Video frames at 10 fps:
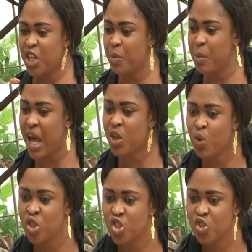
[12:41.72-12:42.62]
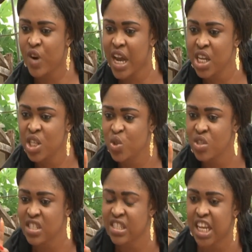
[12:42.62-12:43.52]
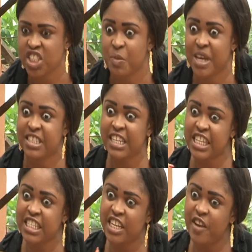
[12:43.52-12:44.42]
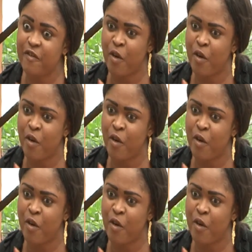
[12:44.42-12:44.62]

that you people are the one trying to snatch my destiny